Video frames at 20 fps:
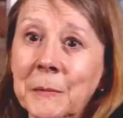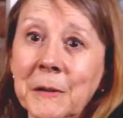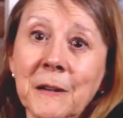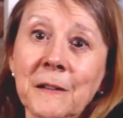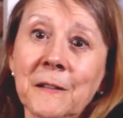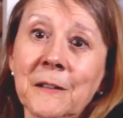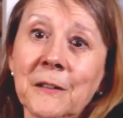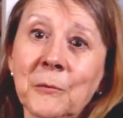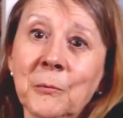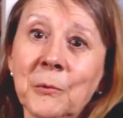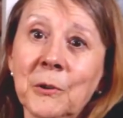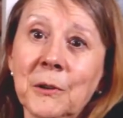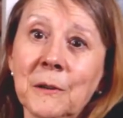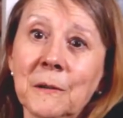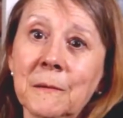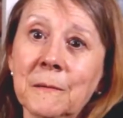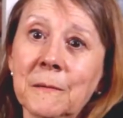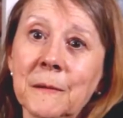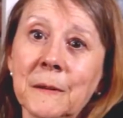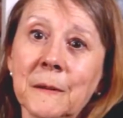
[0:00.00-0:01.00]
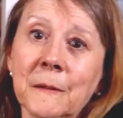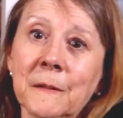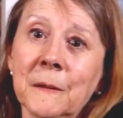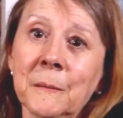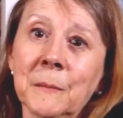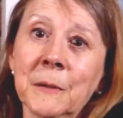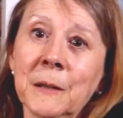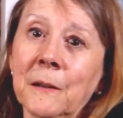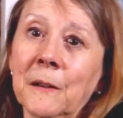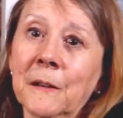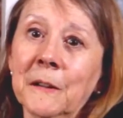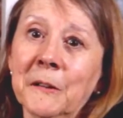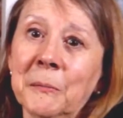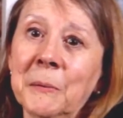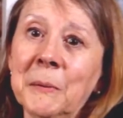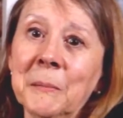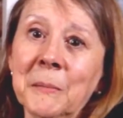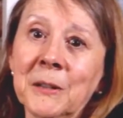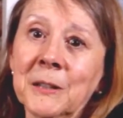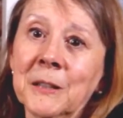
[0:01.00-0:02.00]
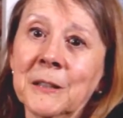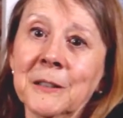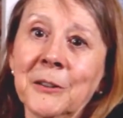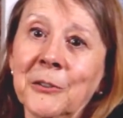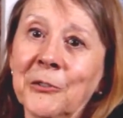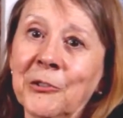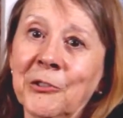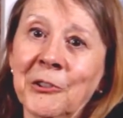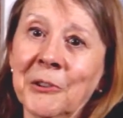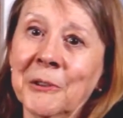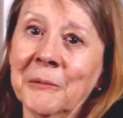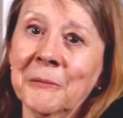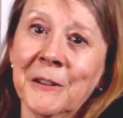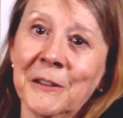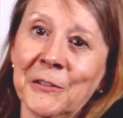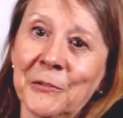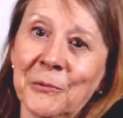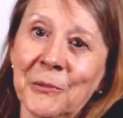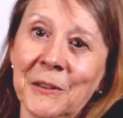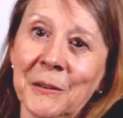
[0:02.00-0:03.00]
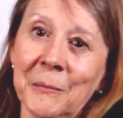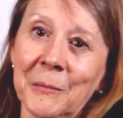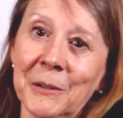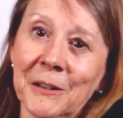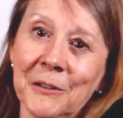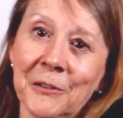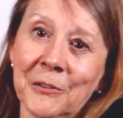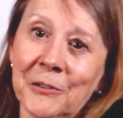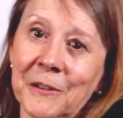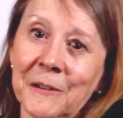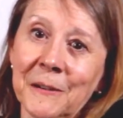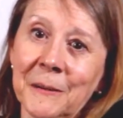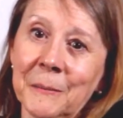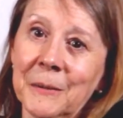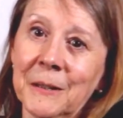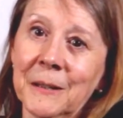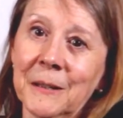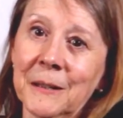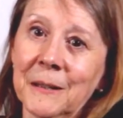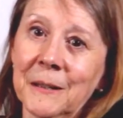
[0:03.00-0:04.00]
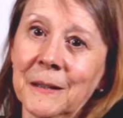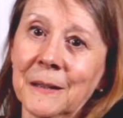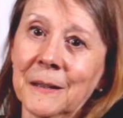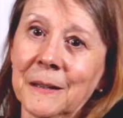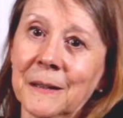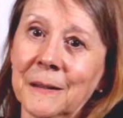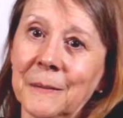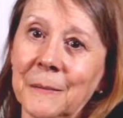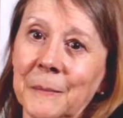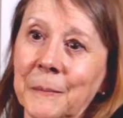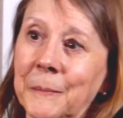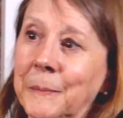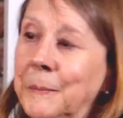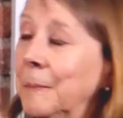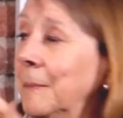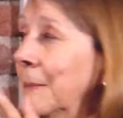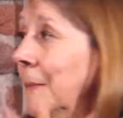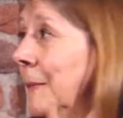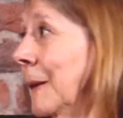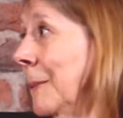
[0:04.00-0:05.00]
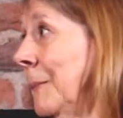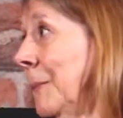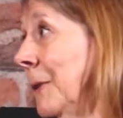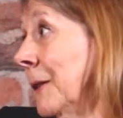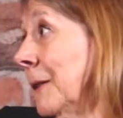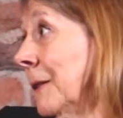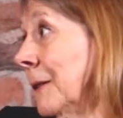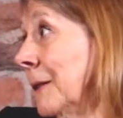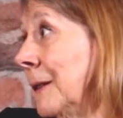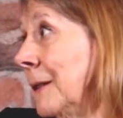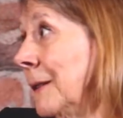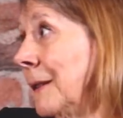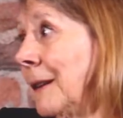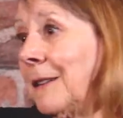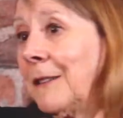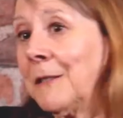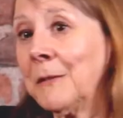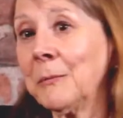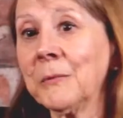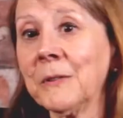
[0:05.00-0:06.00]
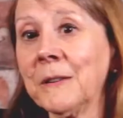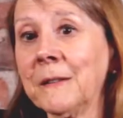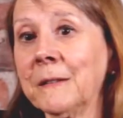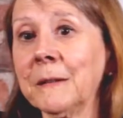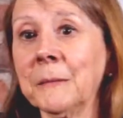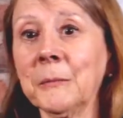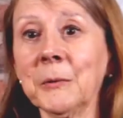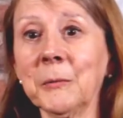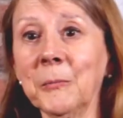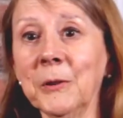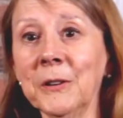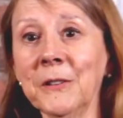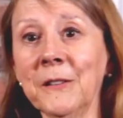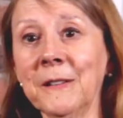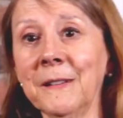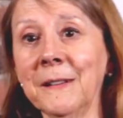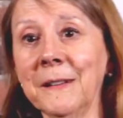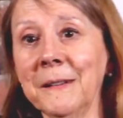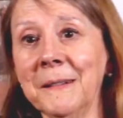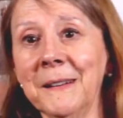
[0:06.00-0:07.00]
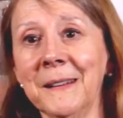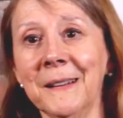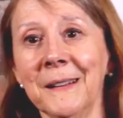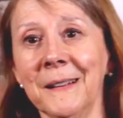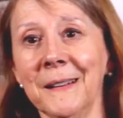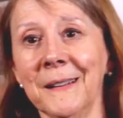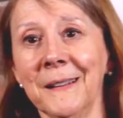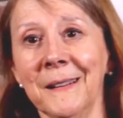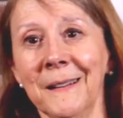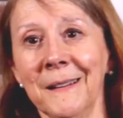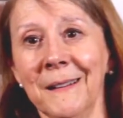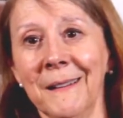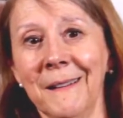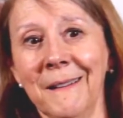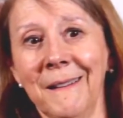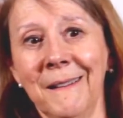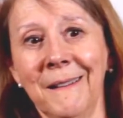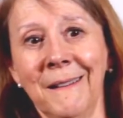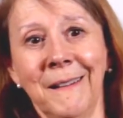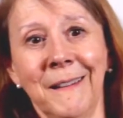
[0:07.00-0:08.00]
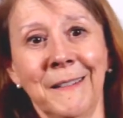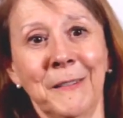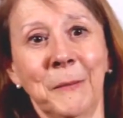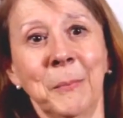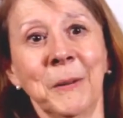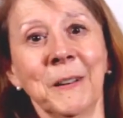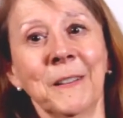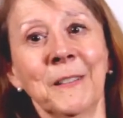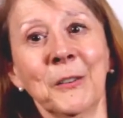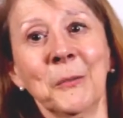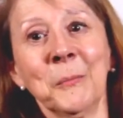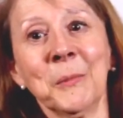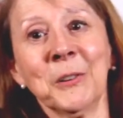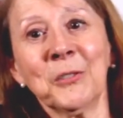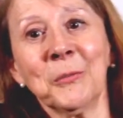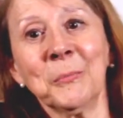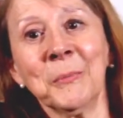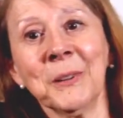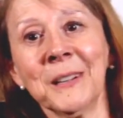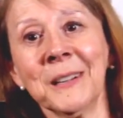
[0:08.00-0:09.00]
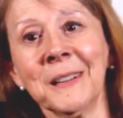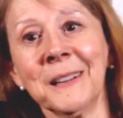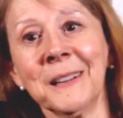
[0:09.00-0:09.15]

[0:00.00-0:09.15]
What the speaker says: cases where somebody lost me money and I'll still invest with them another time. Partly, as someone once said, I spent so much money